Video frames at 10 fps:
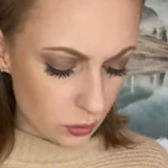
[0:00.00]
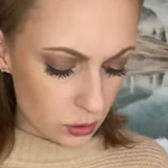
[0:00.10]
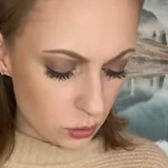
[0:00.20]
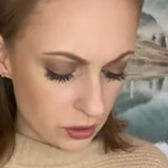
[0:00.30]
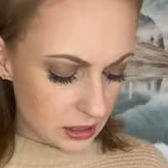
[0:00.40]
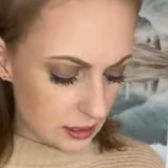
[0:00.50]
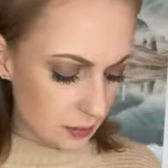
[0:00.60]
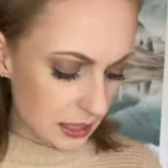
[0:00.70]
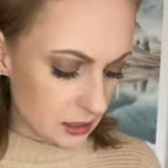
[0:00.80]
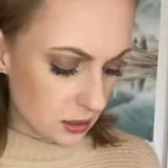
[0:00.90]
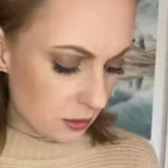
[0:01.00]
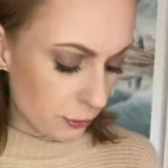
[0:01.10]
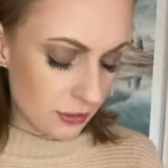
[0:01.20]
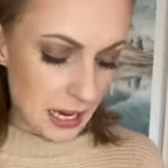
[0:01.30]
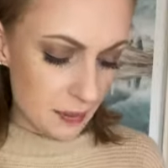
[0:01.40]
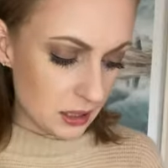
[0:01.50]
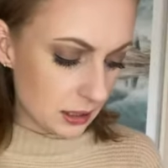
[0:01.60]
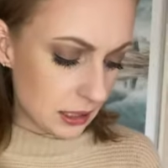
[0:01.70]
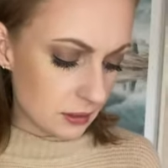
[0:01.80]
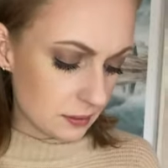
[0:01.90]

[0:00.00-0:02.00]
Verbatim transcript: or choices based on family?